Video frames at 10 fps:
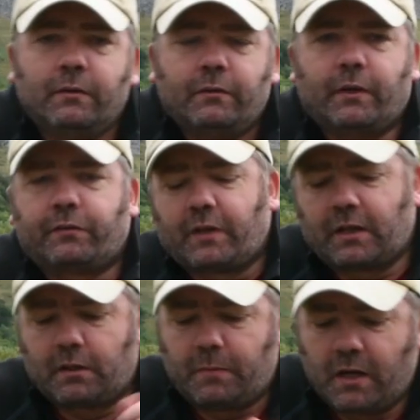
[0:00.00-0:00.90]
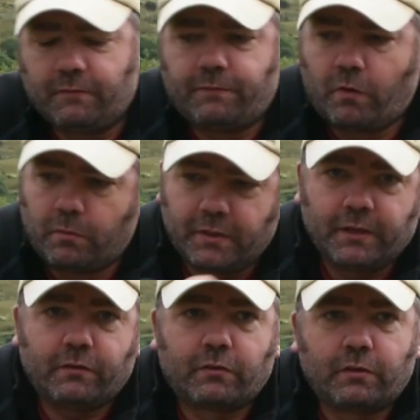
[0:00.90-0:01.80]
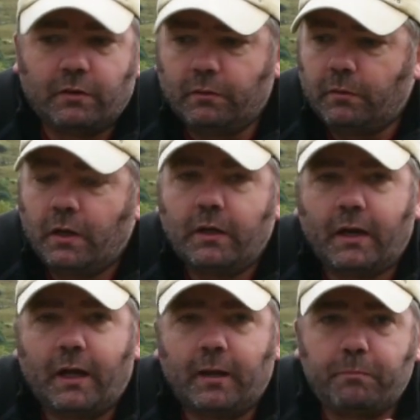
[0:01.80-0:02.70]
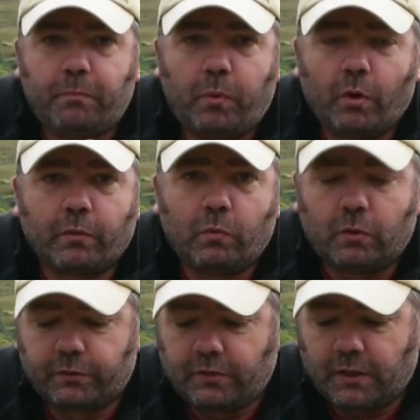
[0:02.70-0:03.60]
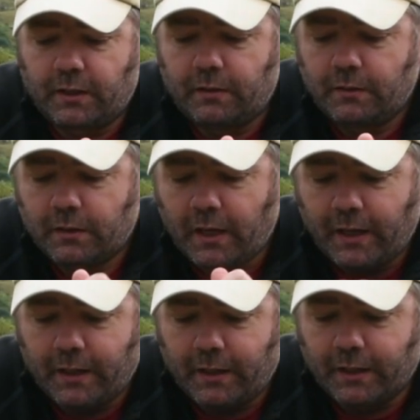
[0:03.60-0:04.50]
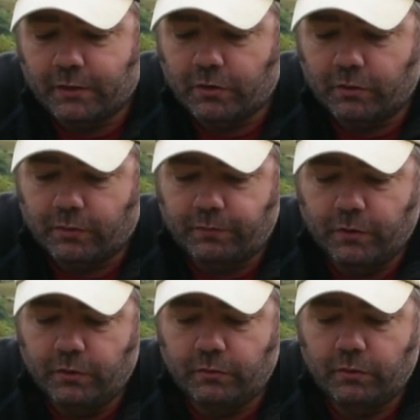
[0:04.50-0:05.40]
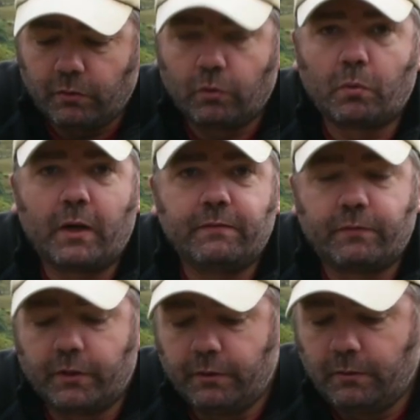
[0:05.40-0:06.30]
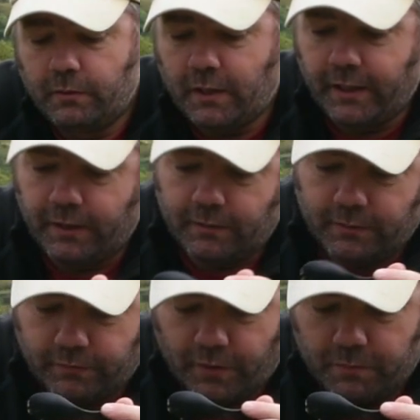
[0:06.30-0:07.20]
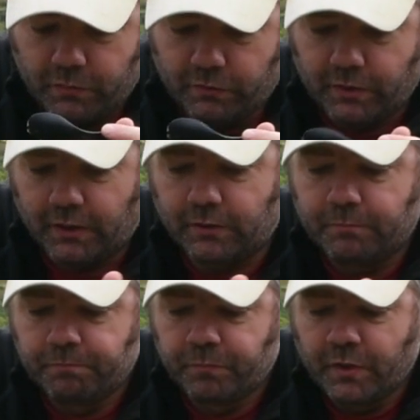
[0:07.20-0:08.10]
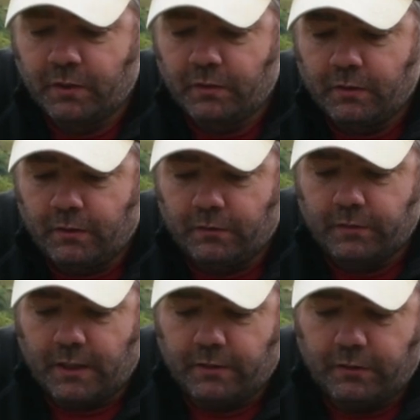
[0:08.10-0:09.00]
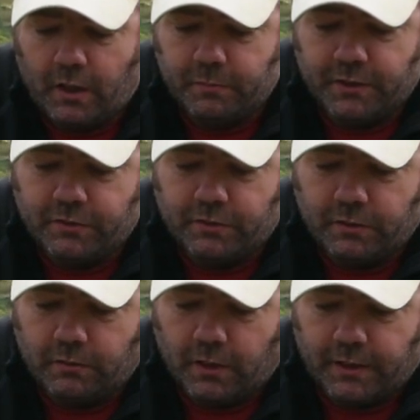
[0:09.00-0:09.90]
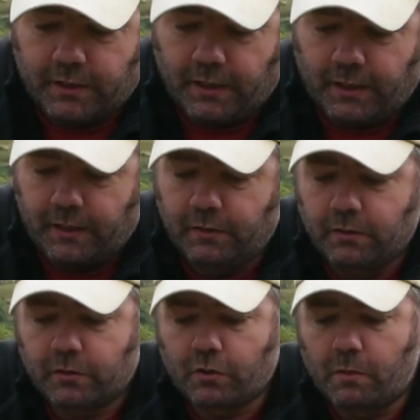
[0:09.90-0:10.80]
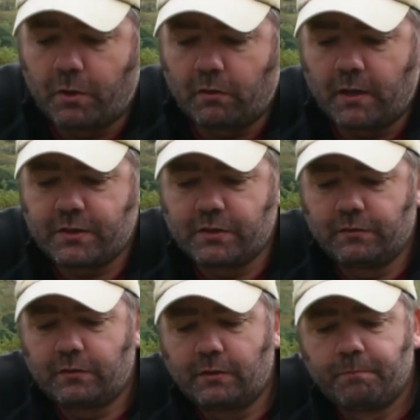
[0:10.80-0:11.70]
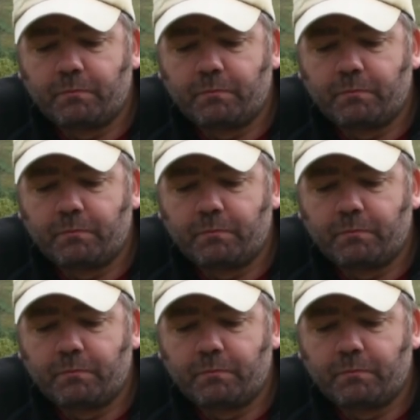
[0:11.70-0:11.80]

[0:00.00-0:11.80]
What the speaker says: So it's taken about 4 minutes to boil the water and cook the food all the way through. As I'm using standard army issue like compo rations,